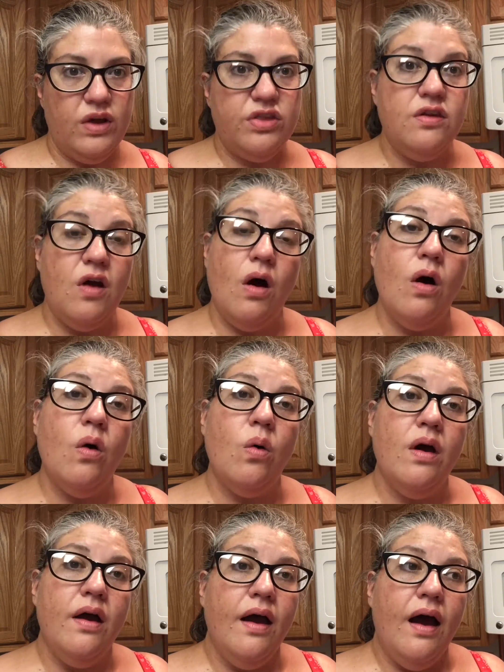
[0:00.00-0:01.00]
with
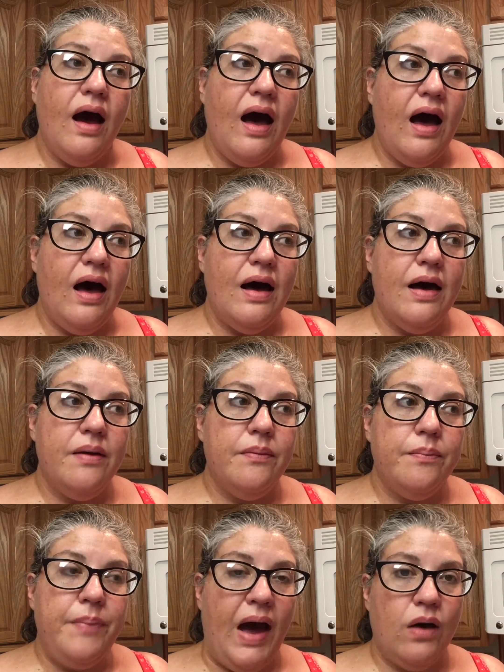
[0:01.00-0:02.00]
no uh,
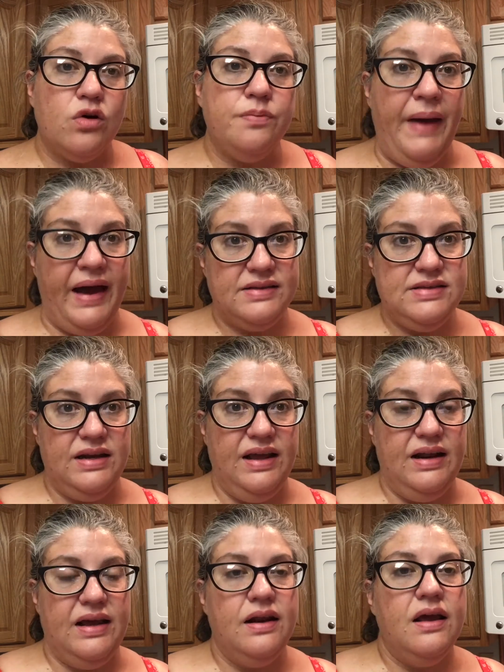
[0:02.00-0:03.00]
powdered pectin
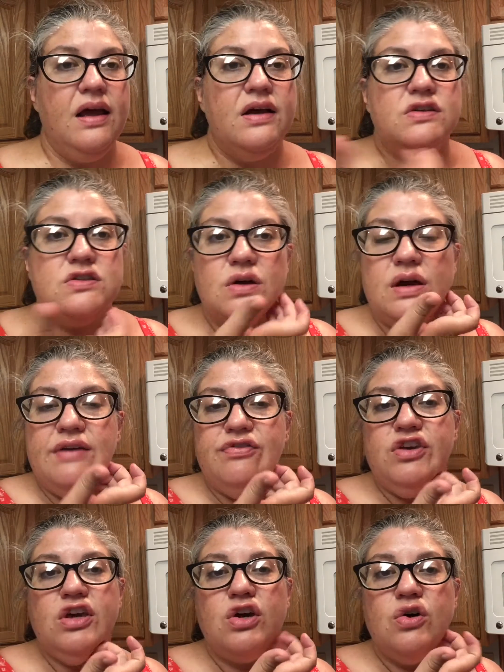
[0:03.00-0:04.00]
in it. So
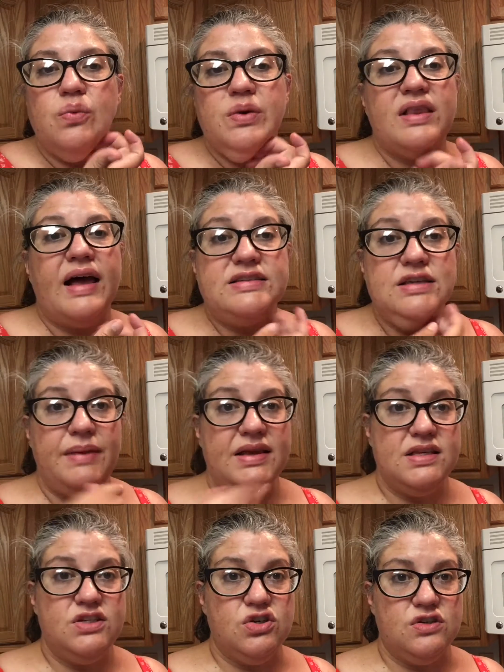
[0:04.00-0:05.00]
if you would like to
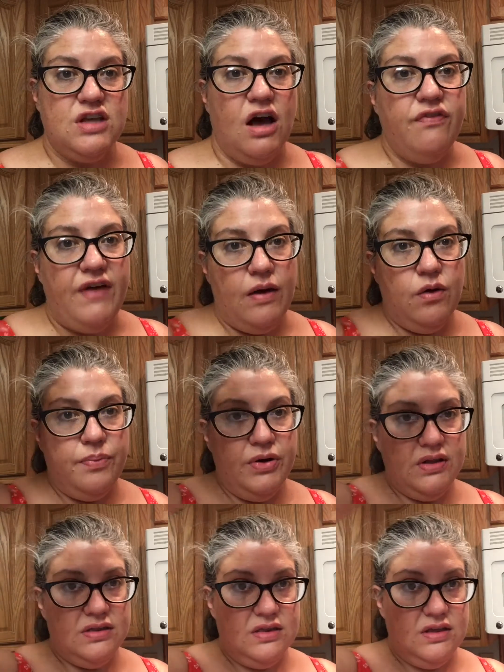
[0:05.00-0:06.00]
make this yourself, I will
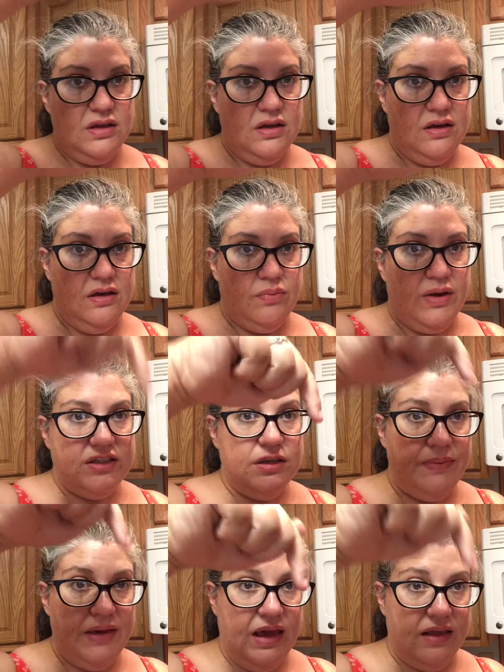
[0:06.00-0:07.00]
put the
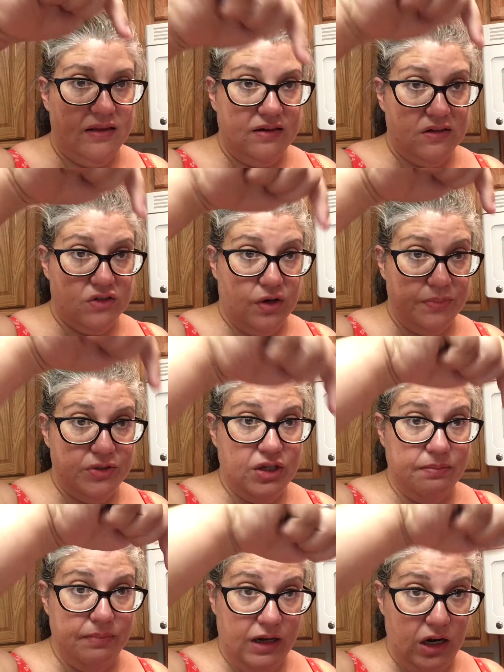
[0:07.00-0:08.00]
recipe in the
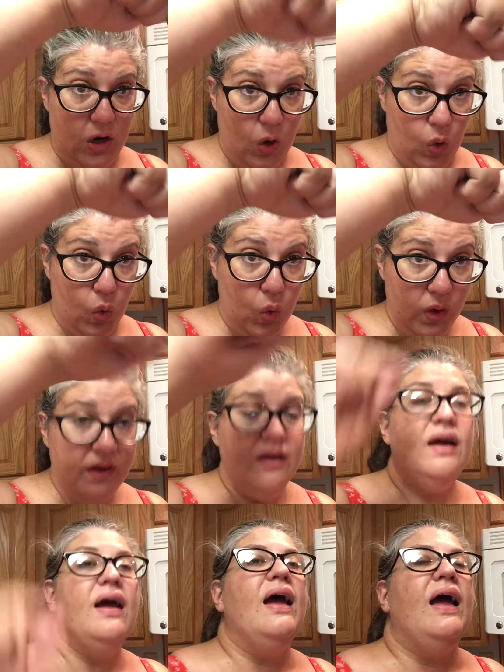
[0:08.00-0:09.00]
description below.
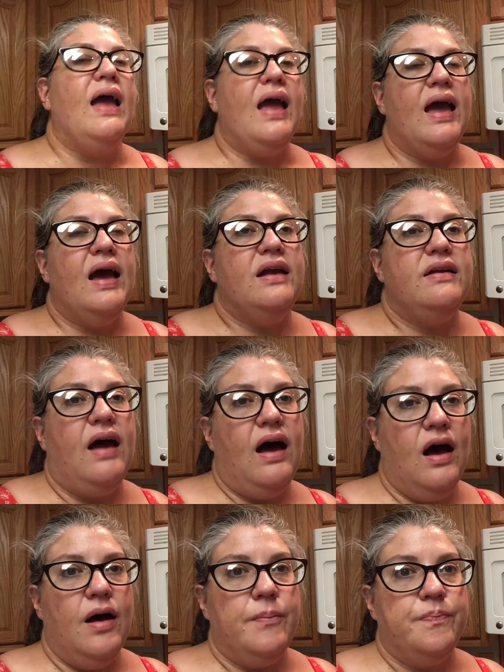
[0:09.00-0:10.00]
And
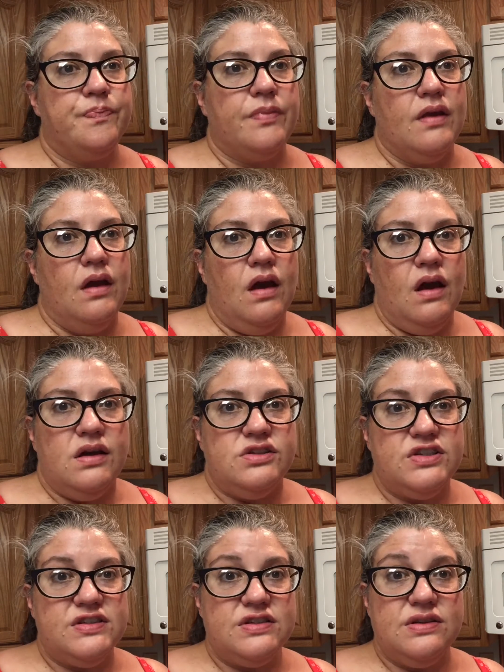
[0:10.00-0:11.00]
um,
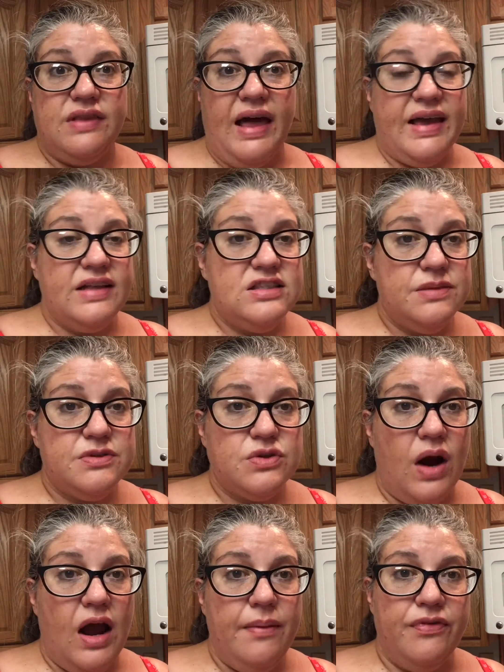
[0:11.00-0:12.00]
just like and
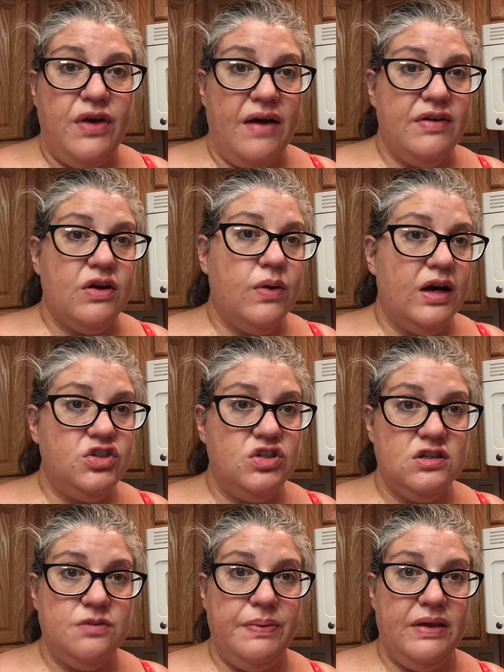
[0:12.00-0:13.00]
subscribe. If you have any
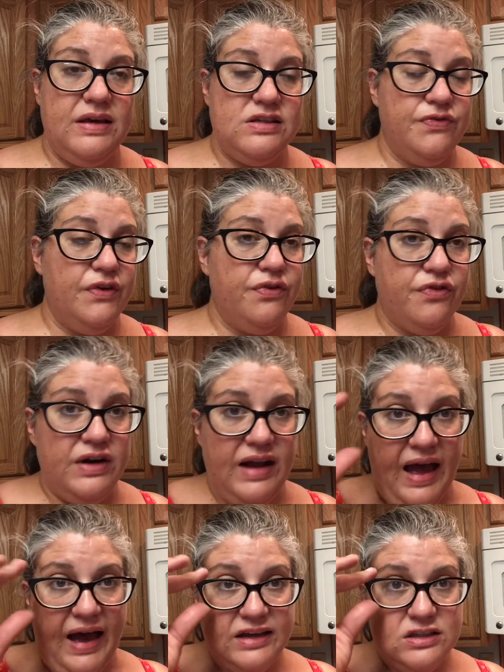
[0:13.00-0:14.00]
questions, please feel free
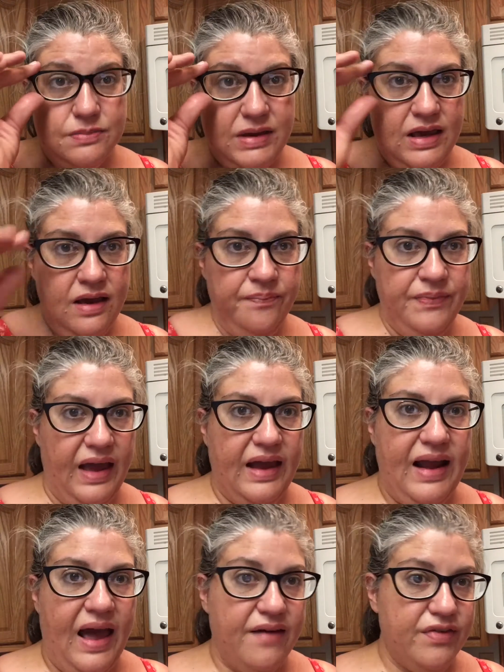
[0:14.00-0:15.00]
to ask me.
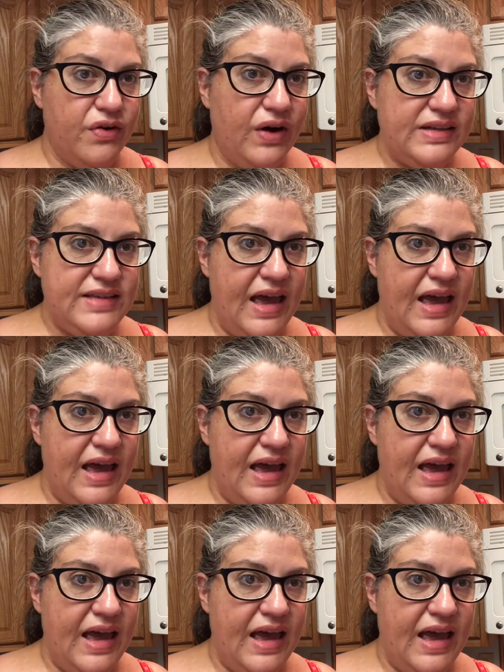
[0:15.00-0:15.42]
And have a great